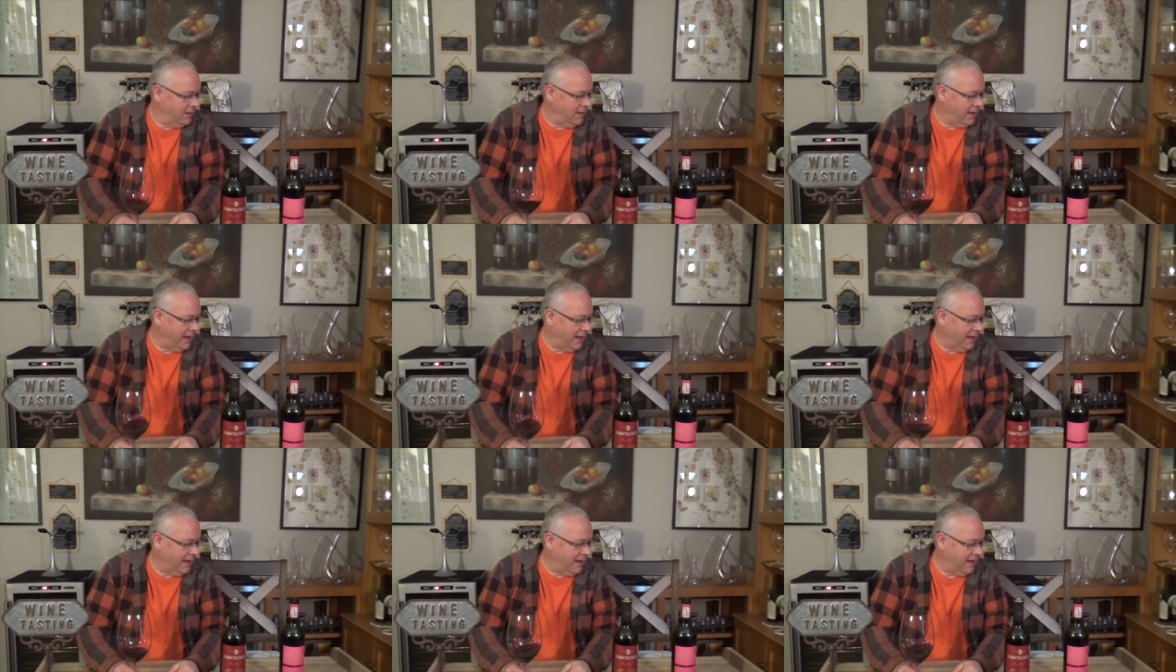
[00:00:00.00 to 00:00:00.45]

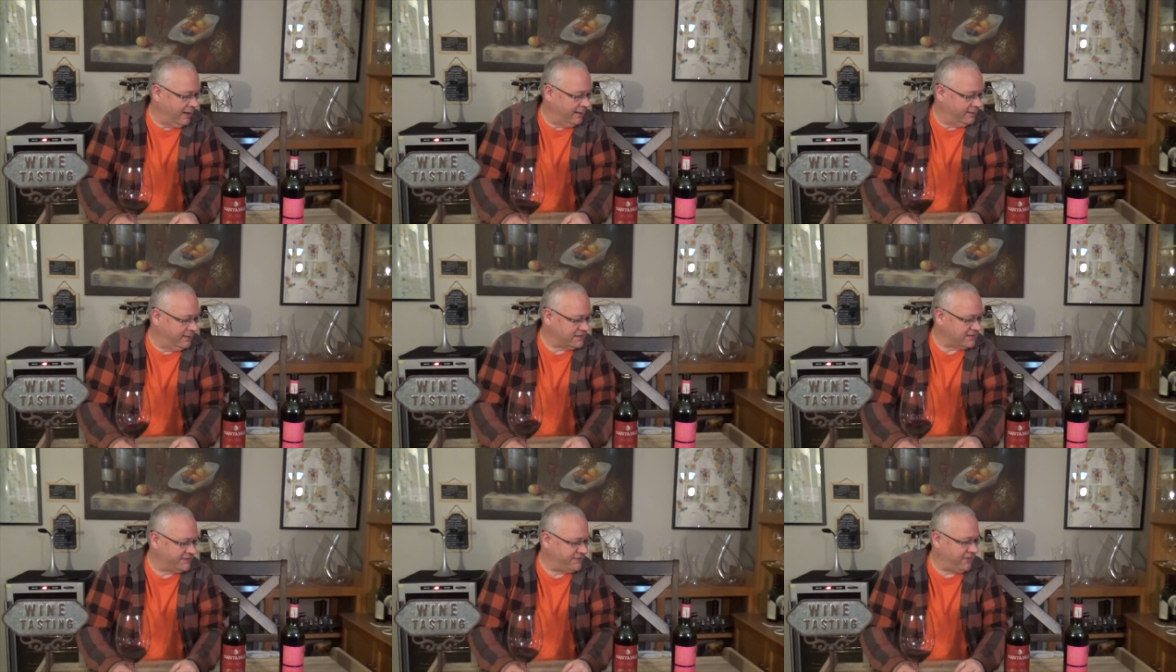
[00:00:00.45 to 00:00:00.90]

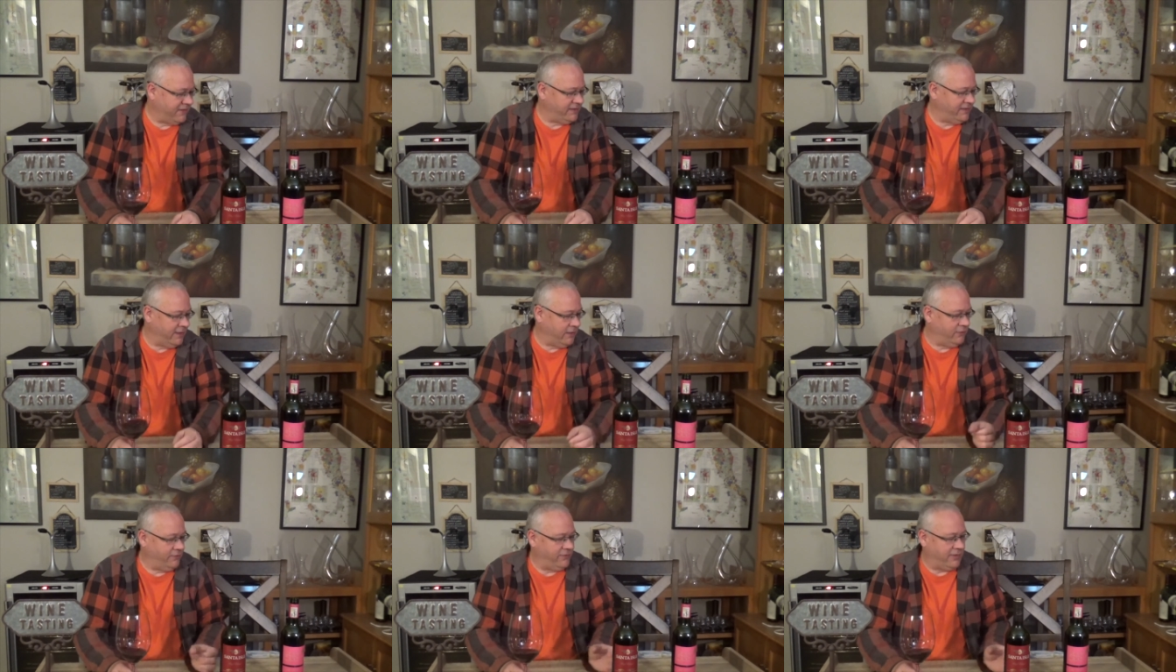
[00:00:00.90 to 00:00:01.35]
And let's find
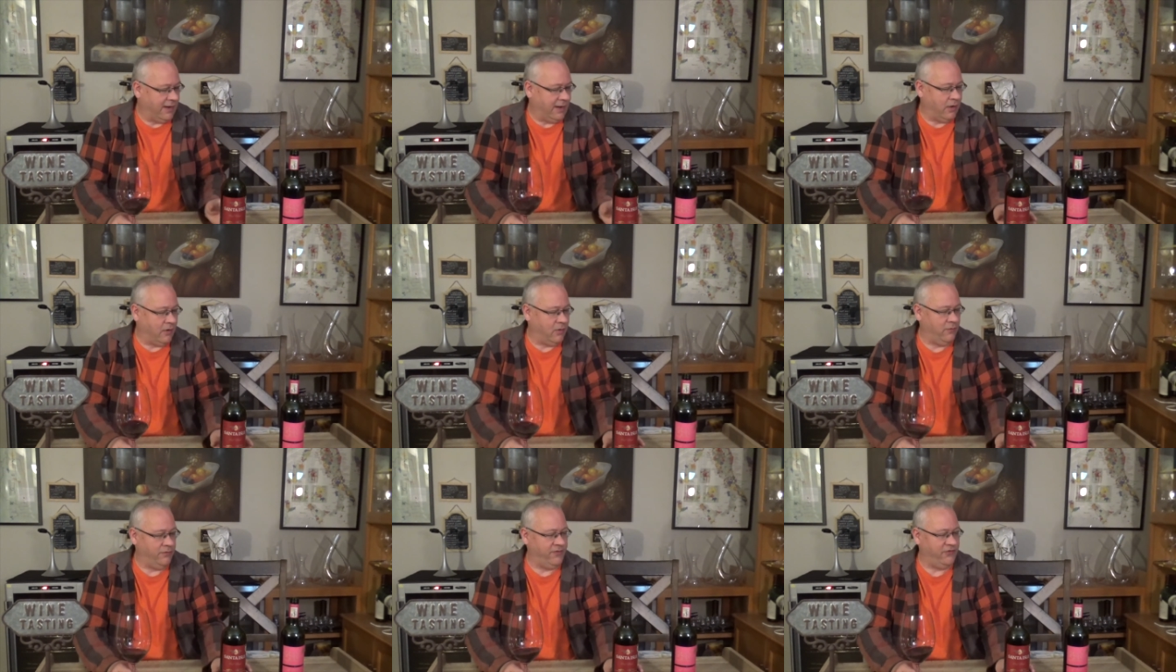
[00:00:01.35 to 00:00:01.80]
out
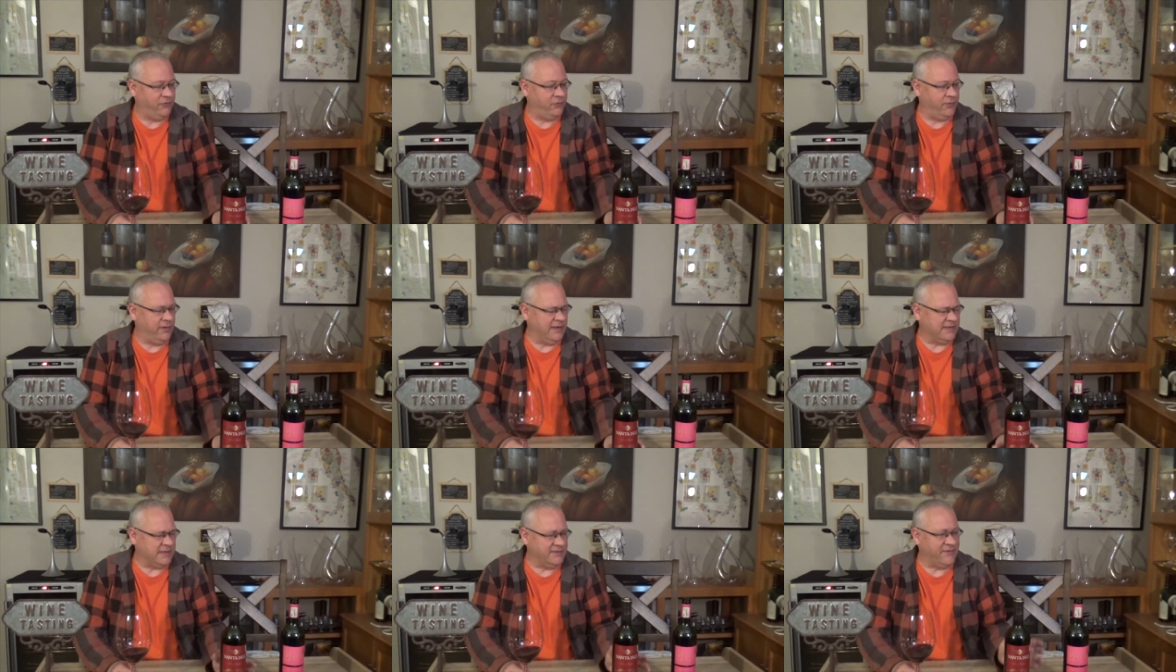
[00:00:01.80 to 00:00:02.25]
how this
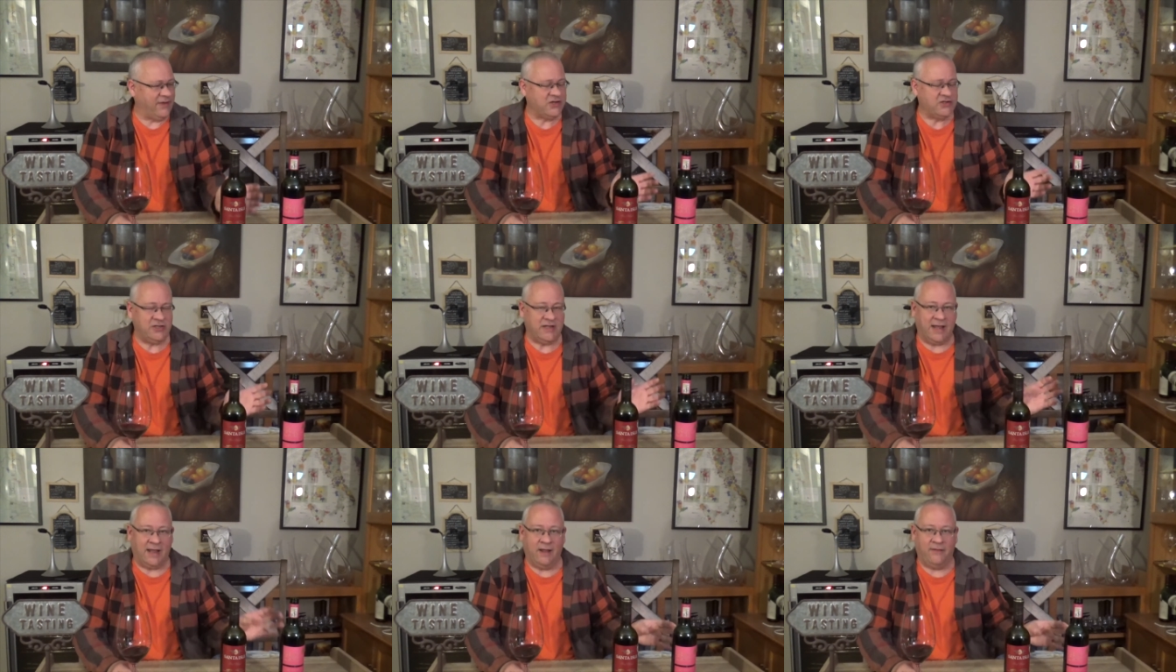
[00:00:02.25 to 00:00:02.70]
one is. I've
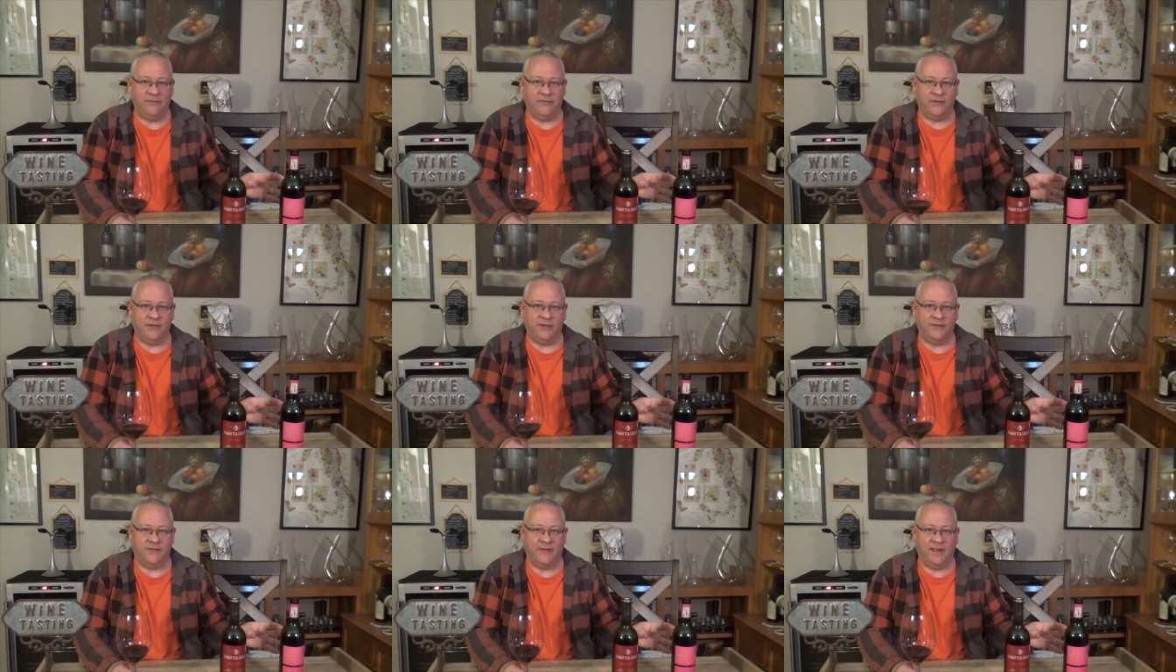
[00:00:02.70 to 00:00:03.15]
actually had
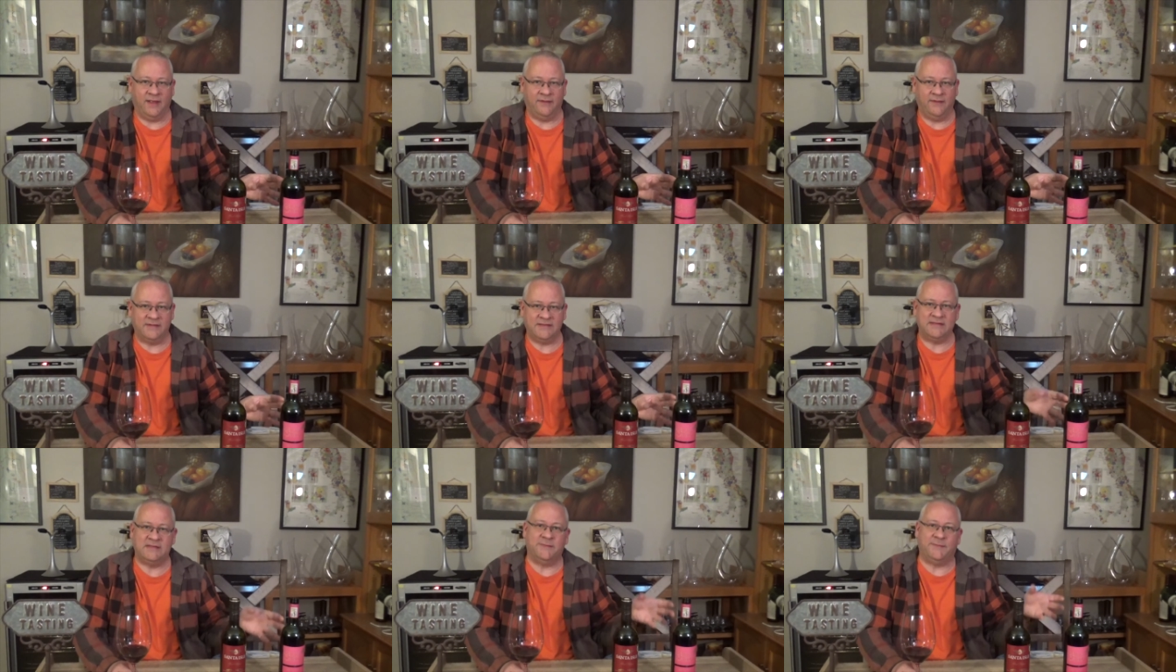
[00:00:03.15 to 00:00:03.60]

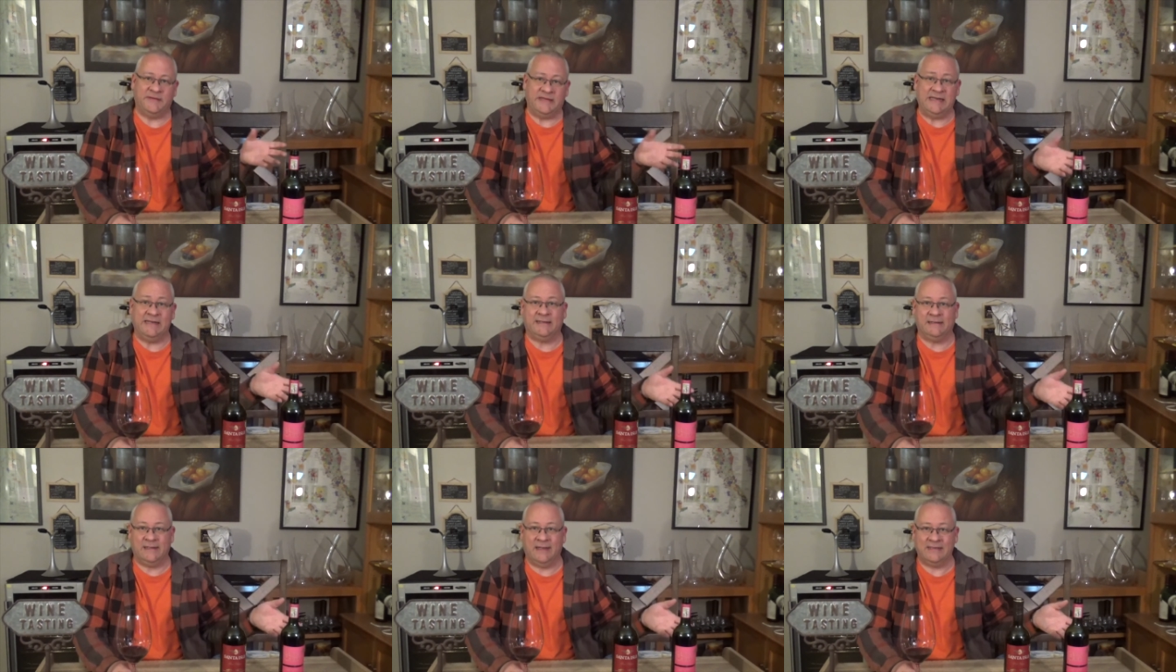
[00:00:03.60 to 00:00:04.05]
this is the
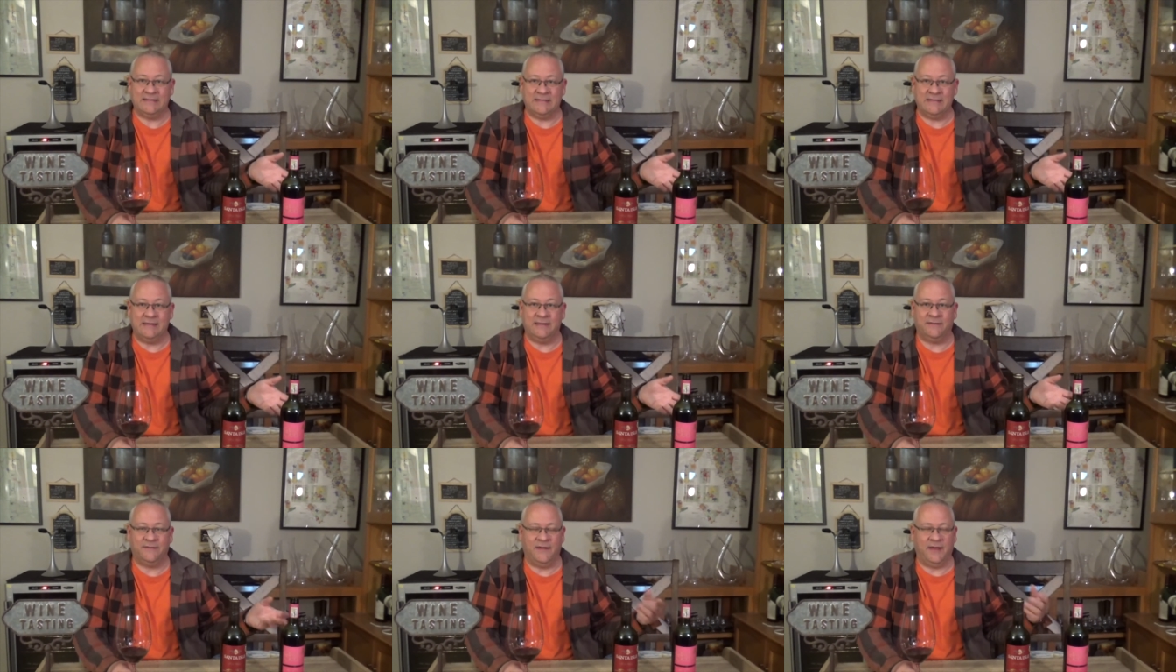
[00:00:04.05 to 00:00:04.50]
Petite Classique.